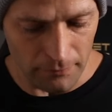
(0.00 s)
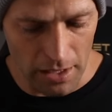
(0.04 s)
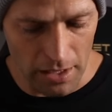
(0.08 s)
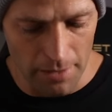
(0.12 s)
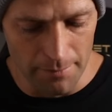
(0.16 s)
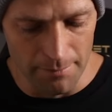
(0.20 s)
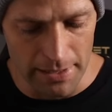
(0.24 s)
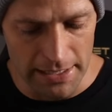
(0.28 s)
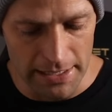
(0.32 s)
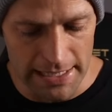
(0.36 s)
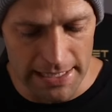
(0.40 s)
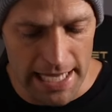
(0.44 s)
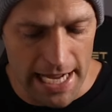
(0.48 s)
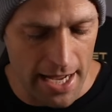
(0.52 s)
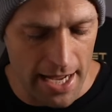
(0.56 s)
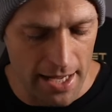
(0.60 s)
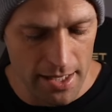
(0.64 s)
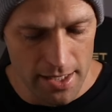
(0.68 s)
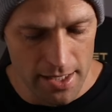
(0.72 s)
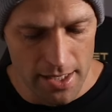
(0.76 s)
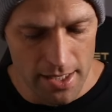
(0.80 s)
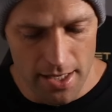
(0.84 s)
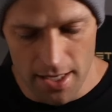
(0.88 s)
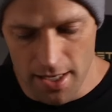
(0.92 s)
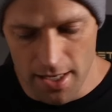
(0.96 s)
But
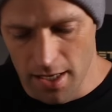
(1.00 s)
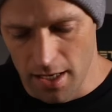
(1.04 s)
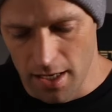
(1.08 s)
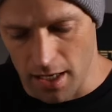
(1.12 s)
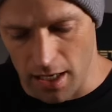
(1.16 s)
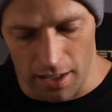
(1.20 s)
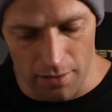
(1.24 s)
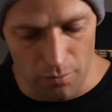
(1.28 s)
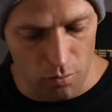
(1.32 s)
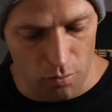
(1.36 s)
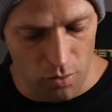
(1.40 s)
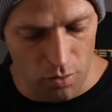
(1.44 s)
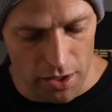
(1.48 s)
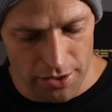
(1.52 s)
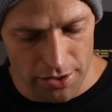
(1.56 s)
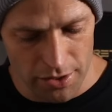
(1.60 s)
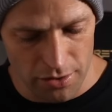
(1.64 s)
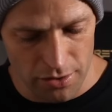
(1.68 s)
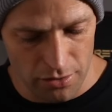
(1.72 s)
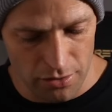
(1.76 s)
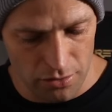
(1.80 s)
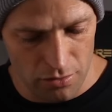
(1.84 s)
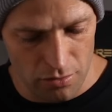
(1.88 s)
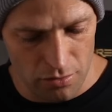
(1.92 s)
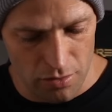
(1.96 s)
yeah, I want
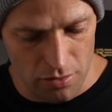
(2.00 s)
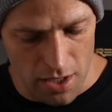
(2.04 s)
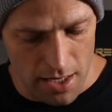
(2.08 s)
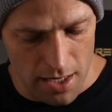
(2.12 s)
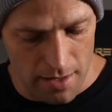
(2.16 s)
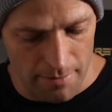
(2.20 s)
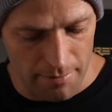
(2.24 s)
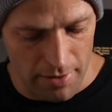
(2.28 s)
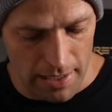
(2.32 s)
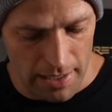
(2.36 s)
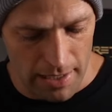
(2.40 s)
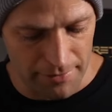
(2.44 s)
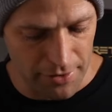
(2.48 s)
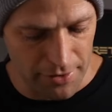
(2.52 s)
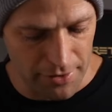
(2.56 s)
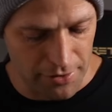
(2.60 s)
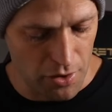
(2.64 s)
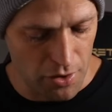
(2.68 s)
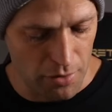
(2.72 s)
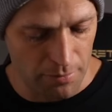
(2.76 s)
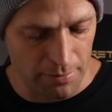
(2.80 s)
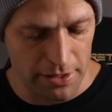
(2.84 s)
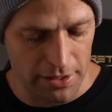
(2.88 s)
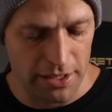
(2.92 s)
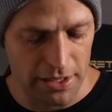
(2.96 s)
to uh, pop this
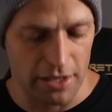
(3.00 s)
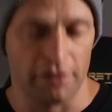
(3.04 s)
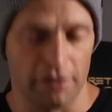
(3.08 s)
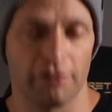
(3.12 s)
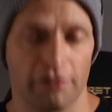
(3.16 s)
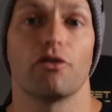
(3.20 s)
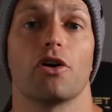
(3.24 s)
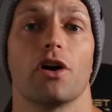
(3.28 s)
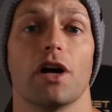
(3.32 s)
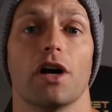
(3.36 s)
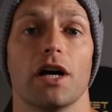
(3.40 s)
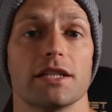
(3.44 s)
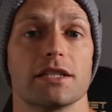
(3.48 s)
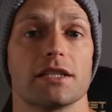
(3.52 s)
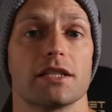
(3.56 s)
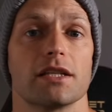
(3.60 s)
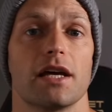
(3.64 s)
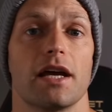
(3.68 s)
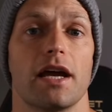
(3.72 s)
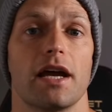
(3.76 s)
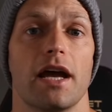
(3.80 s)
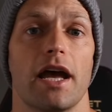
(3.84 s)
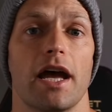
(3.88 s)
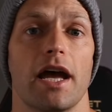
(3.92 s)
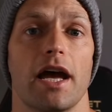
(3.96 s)
open here for
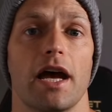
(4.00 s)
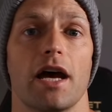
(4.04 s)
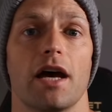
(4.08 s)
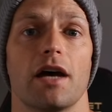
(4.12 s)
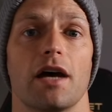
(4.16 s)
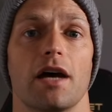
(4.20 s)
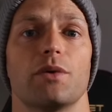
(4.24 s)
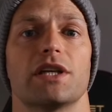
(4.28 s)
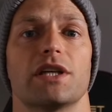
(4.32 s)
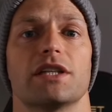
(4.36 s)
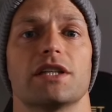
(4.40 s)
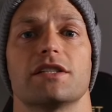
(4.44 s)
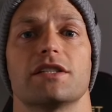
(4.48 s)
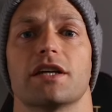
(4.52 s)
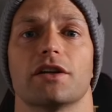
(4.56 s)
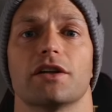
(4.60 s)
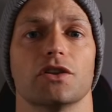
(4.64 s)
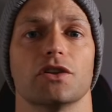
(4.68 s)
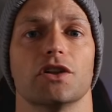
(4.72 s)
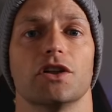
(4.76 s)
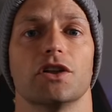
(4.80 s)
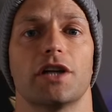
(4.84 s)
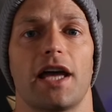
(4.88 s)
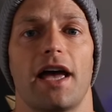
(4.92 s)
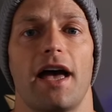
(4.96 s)
us, and we can take a
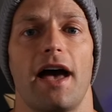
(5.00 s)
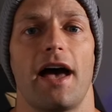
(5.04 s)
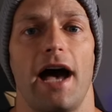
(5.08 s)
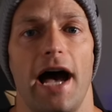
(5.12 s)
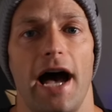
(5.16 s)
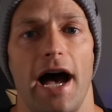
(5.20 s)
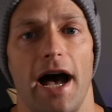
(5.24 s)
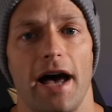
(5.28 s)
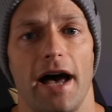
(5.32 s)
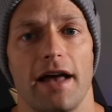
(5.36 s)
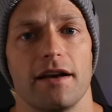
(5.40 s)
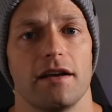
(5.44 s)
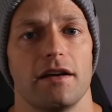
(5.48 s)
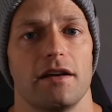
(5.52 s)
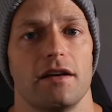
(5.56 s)
look at